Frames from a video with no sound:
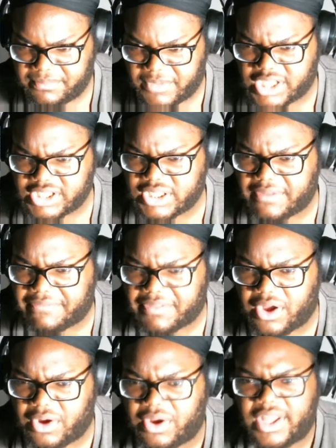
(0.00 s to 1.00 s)
Hustle and
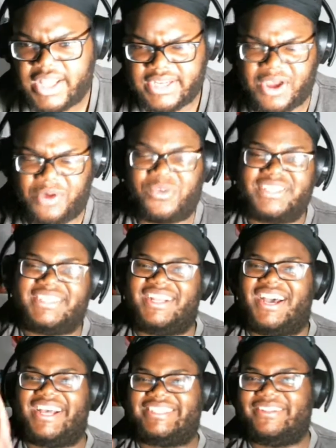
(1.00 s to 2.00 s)
Flow. The one scene,
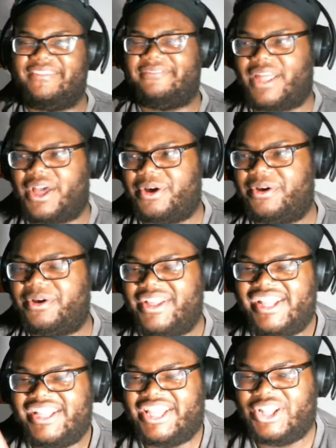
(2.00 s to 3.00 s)
the Hustle and Flow,
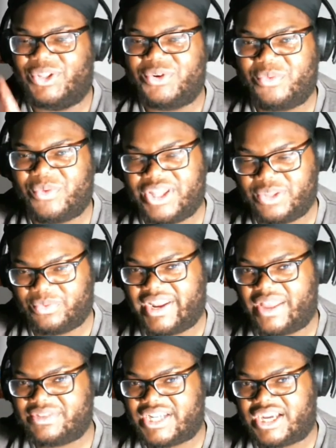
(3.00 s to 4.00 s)
the Luda when when
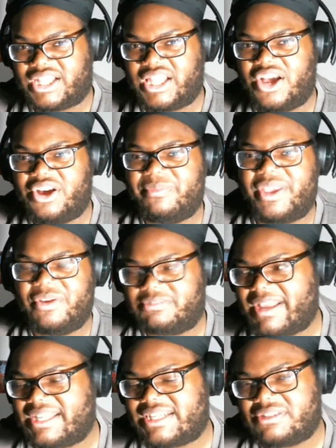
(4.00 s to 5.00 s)
they was in the club, he was
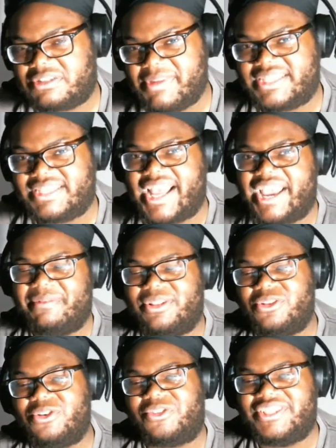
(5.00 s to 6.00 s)
passing out his mixtape, and
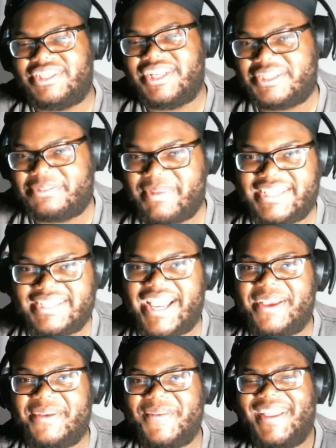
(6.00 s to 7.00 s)
Ludacris took his
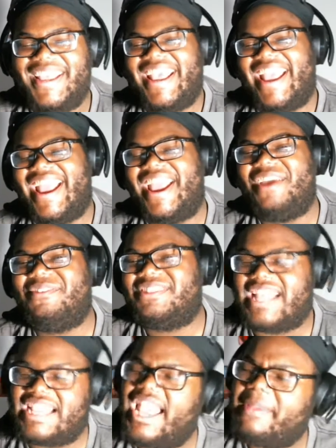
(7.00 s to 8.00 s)
mixtape, and he was
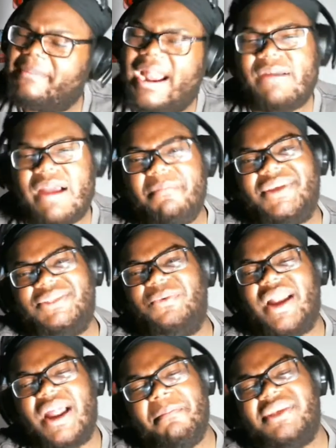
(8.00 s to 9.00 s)
like, "Yeah, man, I, I mess
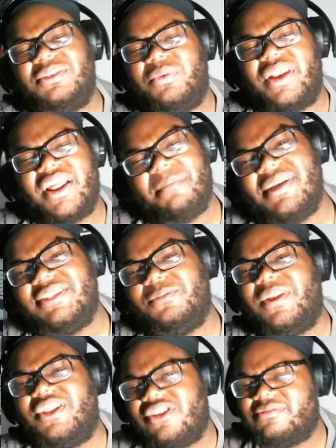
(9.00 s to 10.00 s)
with it, I mess with it, I mess
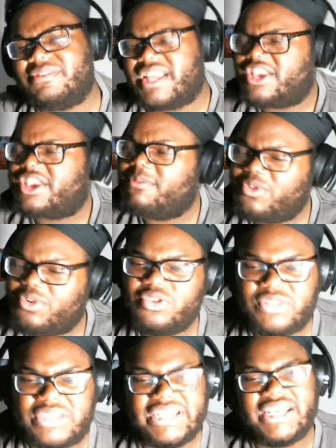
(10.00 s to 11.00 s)
with it." You know what I'm saying? Keep doing
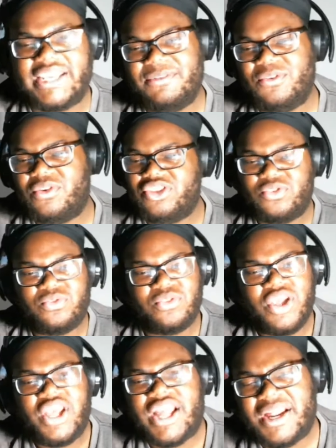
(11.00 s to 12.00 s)
you, G, keep doing you. You know
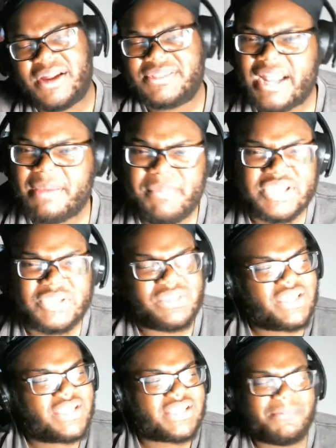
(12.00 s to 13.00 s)
what I'm saying? I mess
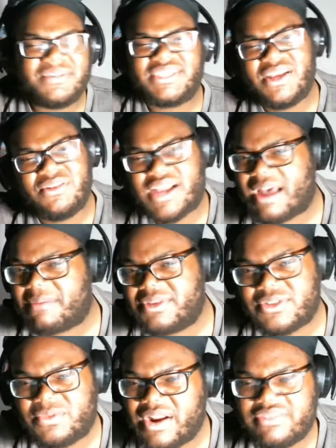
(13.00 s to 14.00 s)
with this. I'm gonna sell
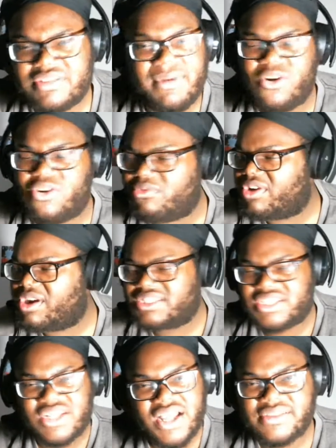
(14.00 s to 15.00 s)
copies or whatever to my homeboys.
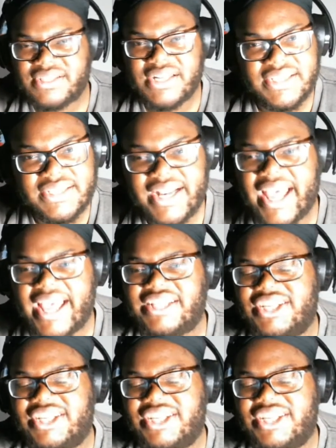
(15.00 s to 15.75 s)
And you know what I'm saying? This and that.